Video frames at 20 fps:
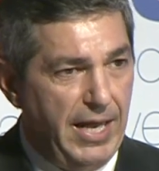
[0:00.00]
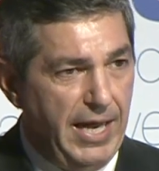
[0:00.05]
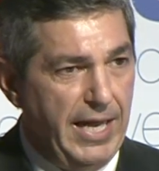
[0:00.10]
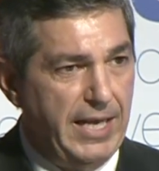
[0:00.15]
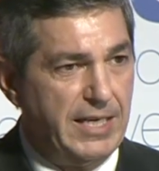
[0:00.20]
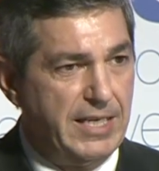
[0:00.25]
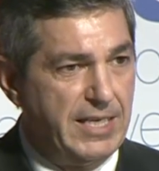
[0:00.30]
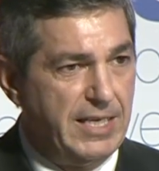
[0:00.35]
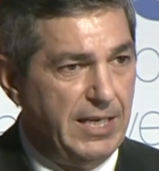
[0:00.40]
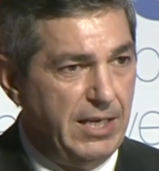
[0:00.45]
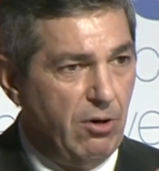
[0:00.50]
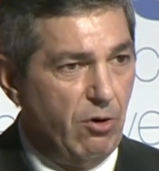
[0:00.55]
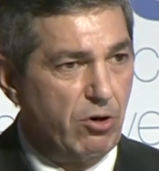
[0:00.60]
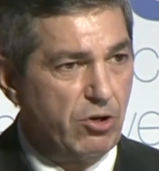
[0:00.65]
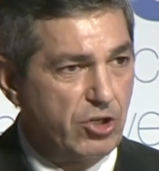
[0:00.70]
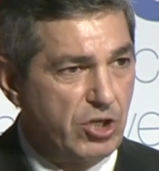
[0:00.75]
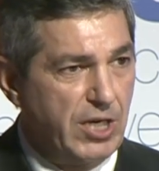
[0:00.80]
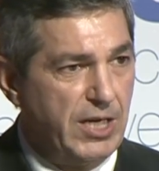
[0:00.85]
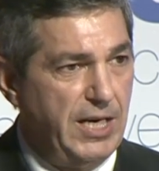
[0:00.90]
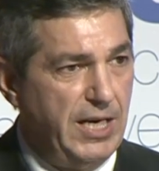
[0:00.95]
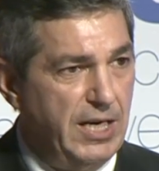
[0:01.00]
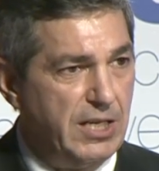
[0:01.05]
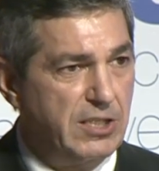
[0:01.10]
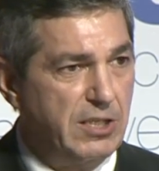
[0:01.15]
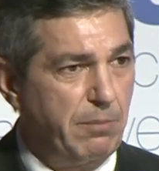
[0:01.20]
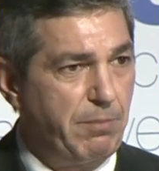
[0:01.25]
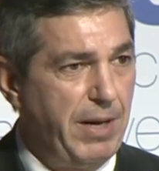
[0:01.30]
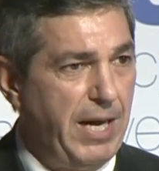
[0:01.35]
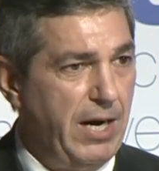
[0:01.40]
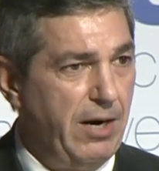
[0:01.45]
and he or she
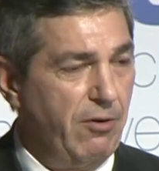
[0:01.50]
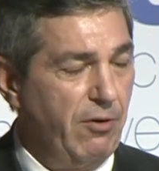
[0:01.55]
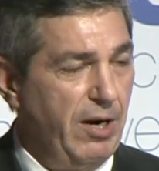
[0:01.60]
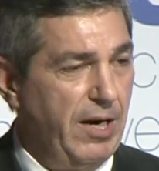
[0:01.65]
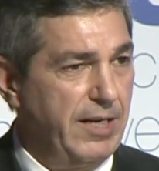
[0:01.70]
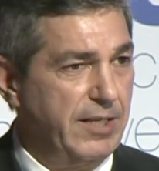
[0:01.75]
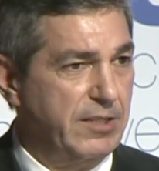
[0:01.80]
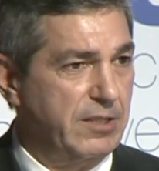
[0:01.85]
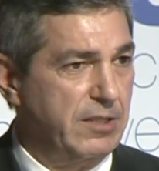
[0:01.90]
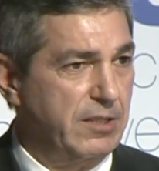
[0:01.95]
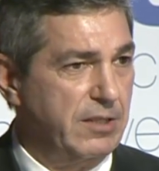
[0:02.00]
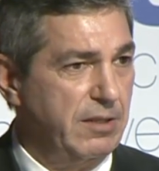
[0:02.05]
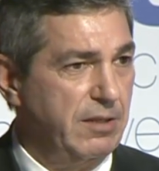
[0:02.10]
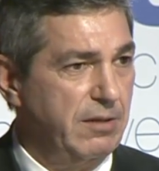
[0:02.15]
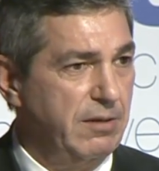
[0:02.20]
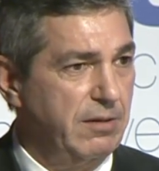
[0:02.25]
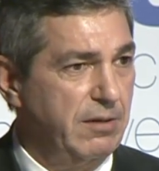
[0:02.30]
is the powerless.